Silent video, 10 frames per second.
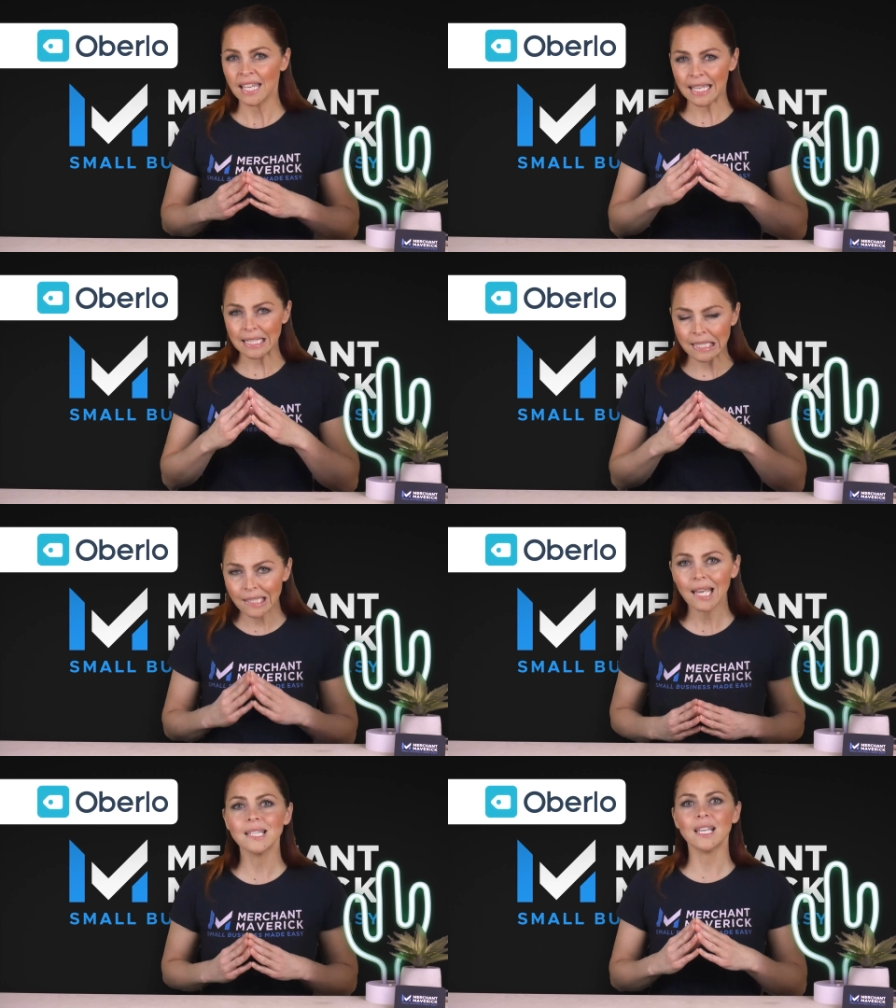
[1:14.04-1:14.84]
It
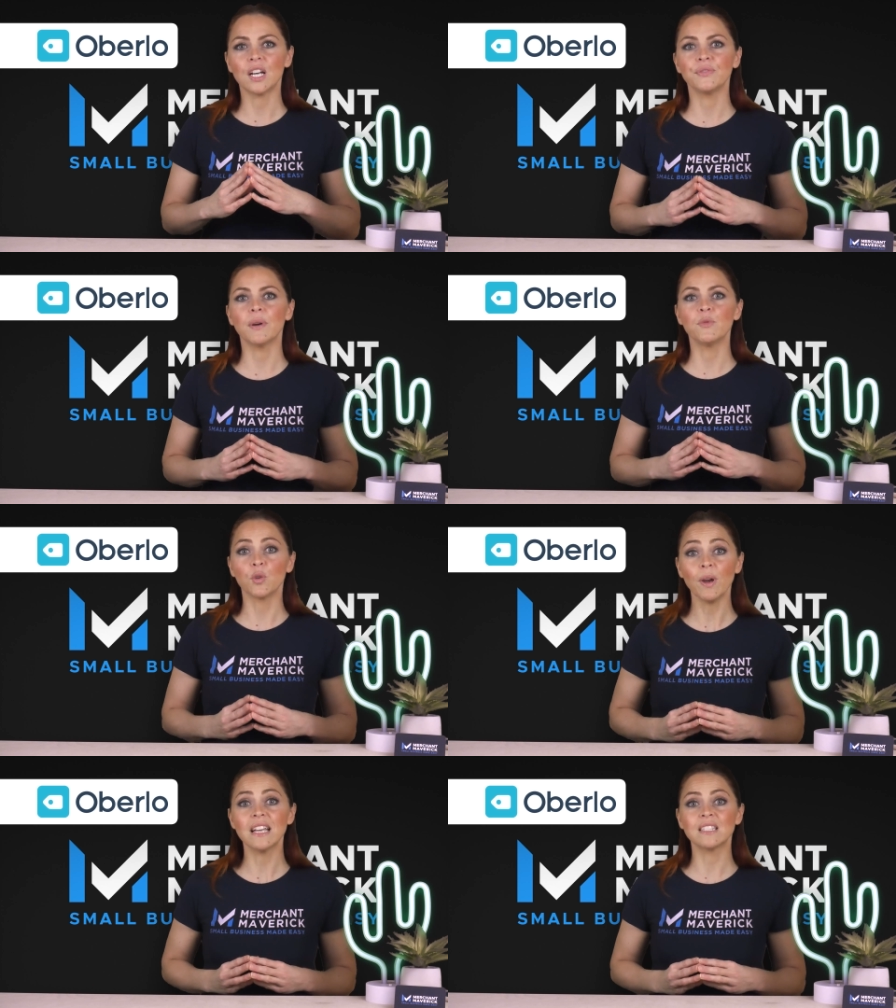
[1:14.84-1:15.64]
stands out from
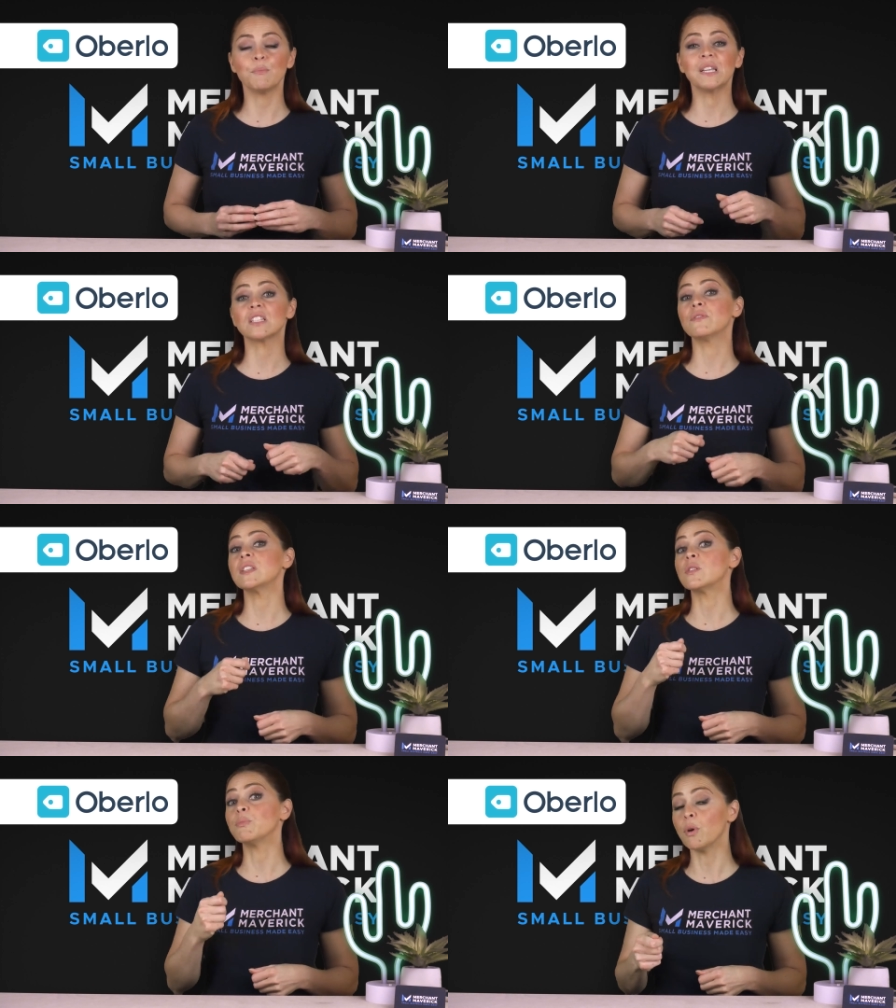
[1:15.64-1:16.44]
the rest because of
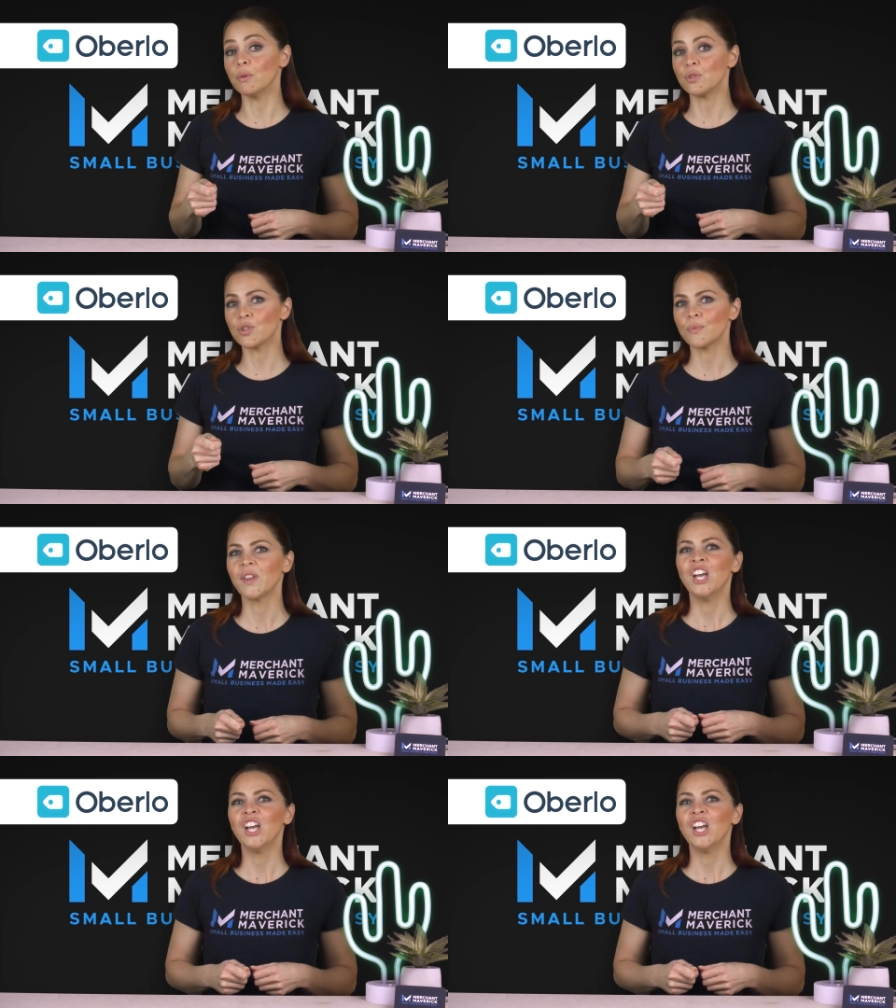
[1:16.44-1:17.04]
its approach.